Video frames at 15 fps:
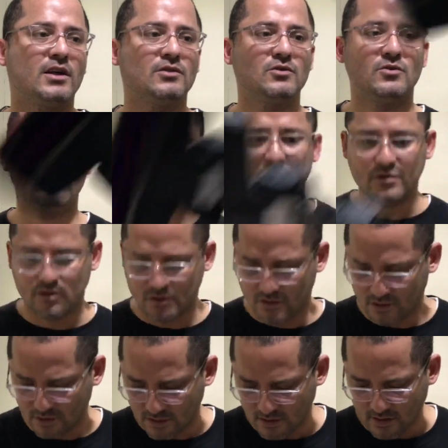do,
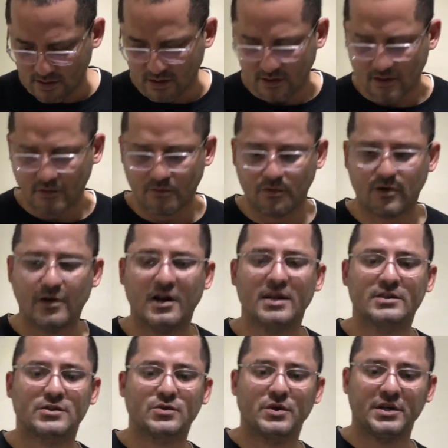we're gonna
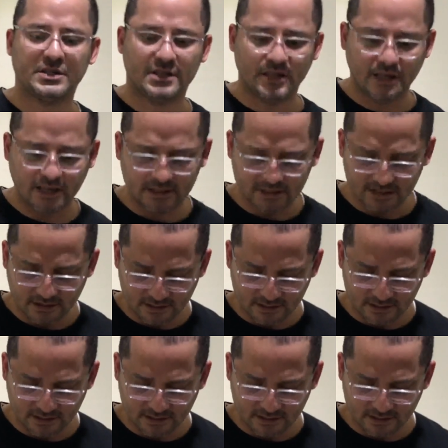switch this.